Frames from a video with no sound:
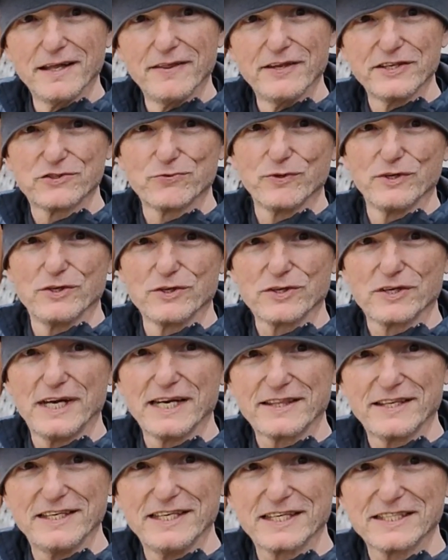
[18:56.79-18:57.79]
This is what it looked
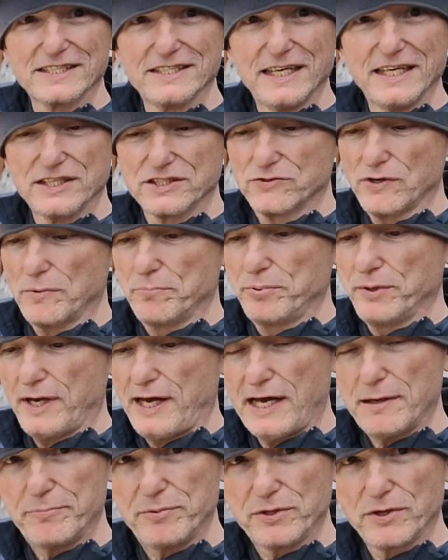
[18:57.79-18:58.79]
like the next day. So I put
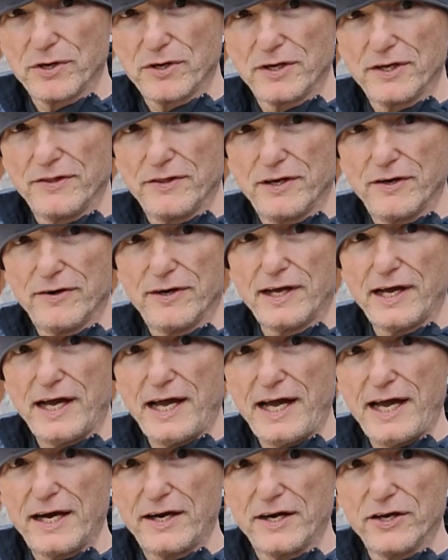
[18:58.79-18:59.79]
ApiGuard in there and I
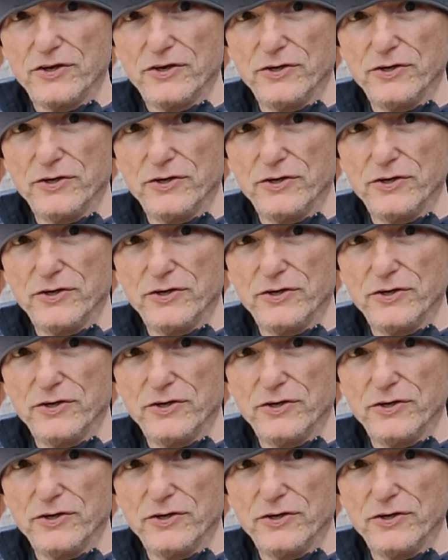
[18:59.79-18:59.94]
added a